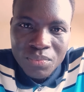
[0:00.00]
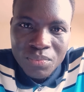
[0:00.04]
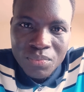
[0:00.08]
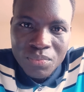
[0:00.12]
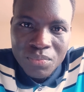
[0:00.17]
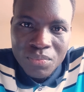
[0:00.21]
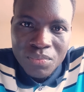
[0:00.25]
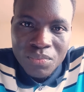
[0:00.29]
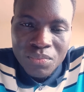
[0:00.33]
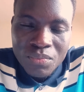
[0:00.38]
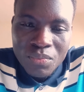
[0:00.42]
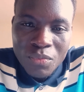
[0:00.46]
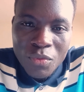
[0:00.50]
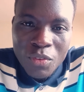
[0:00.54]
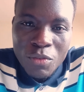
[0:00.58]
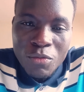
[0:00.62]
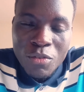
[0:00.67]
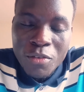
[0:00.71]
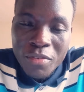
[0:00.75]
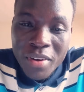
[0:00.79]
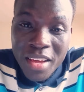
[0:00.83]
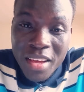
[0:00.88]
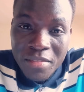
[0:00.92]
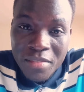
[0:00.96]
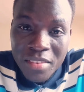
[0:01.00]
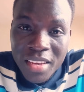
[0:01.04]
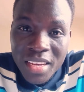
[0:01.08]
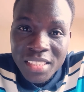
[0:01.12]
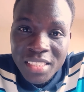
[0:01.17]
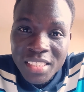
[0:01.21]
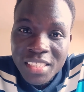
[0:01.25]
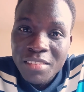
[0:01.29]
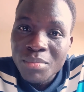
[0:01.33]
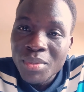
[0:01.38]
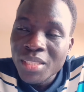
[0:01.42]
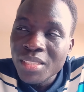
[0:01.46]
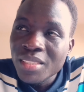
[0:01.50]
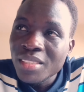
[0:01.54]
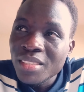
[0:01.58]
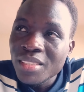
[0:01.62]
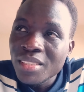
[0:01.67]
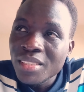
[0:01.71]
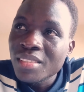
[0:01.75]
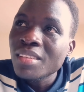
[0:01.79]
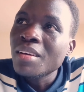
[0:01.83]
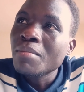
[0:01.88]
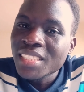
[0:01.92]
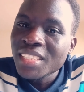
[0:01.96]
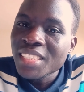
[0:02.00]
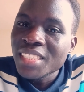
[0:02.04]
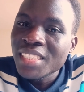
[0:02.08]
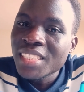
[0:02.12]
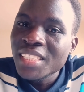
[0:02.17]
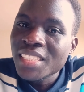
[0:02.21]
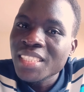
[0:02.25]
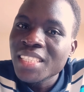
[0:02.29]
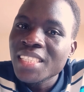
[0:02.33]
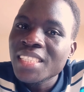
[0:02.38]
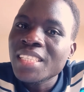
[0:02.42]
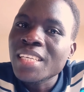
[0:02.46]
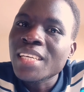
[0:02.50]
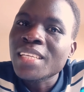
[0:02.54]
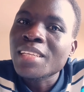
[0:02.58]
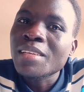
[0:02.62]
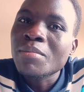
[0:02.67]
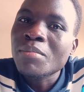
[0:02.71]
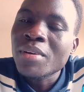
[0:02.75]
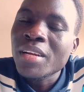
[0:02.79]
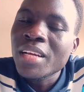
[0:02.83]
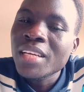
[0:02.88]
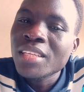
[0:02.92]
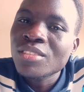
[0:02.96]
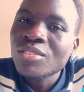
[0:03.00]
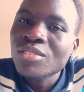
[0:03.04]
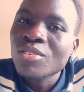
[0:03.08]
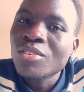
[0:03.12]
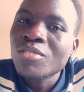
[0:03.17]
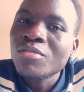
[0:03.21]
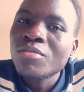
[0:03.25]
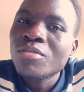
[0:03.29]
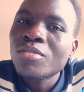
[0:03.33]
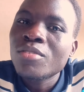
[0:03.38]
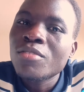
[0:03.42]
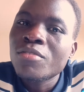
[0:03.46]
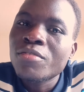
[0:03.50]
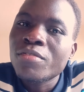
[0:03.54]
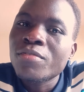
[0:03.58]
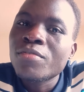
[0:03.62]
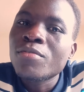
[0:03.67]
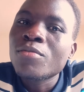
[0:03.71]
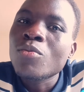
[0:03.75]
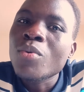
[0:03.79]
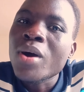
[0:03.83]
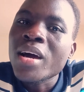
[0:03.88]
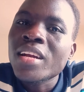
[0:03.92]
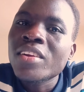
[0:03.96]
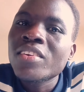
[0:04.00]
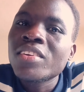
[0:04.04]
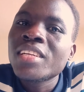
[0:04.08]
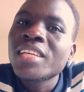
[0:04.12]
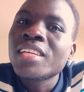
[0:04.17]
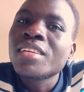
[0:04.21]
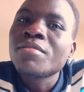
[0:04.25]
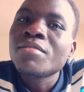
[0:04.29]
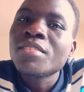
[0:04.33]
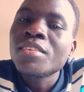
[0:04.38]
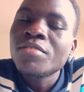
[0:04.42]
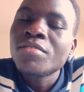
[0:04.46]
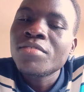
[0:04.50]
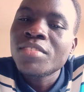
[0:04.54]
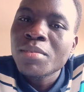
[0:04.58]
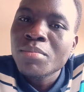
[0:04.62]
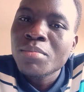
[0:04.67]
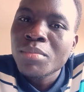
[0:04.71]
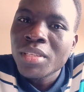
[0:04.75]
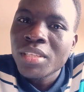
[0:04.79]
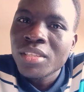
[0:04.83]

For 5 years, I've been purchasing it at a price of 150 million.